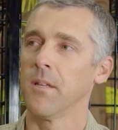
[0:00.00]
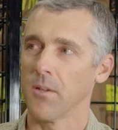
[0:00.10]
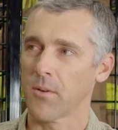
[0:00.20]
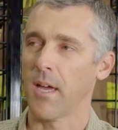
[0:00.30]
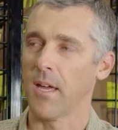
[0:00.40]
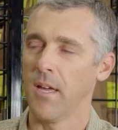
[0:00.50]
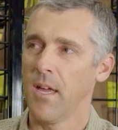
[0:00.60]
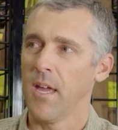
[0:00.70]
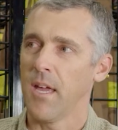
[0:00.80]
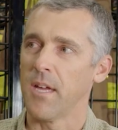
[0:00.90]
Okay.
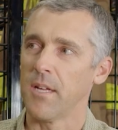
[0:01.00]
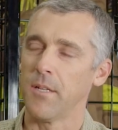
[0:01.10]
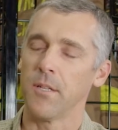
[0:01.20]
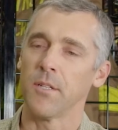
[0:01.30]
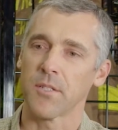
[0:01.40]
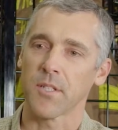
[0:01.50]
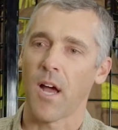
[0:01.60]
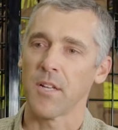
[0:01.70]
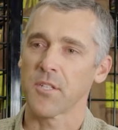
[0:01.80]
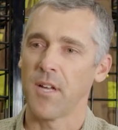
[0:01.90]
And
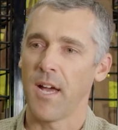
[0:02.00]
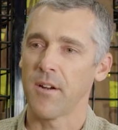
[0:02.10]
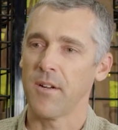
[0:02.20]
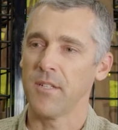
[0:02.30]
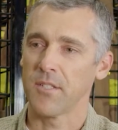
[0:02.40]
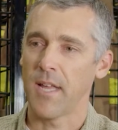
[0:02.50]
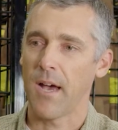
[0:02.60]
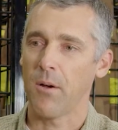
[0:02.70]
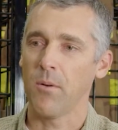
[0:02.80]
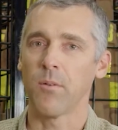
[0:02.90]
Scott Schnieder is
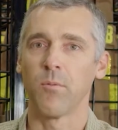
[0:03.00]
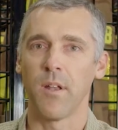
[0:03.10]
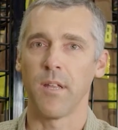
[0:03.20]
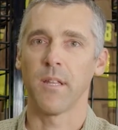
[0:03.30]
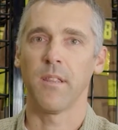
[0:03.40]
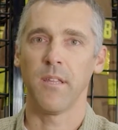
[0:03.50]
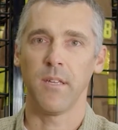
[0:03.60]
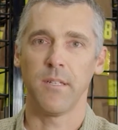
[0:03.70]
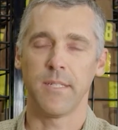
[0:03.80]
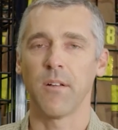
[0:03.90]
now running
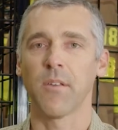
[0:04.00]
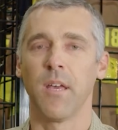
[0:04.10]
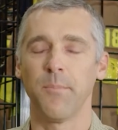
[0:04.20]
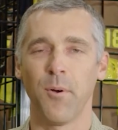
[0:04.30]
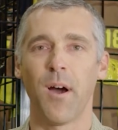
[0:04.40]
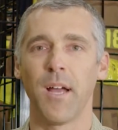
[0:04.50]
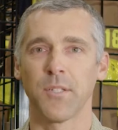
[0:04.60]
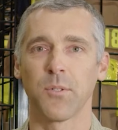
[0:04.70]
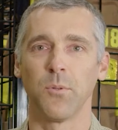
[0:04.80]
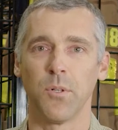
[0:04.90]
the Del Campo High
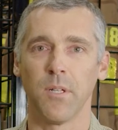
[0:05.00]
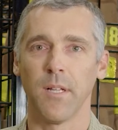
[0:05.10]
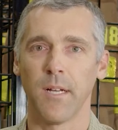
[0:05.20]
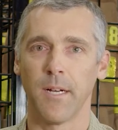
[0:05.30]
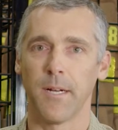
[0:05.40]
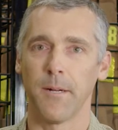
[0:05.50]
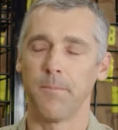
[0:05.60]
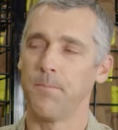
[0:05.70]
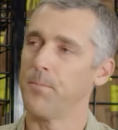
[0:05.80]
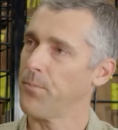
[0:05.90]
School
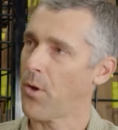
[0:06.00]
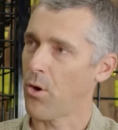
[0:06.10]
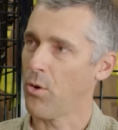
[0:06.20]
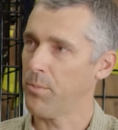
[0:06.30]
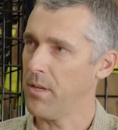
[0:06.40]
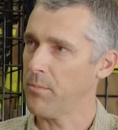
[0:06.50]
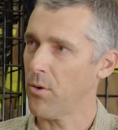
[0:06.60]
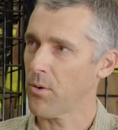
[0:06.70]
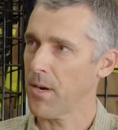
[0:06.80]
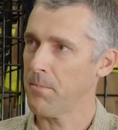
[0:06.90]
ROP
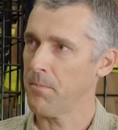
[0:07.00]
program.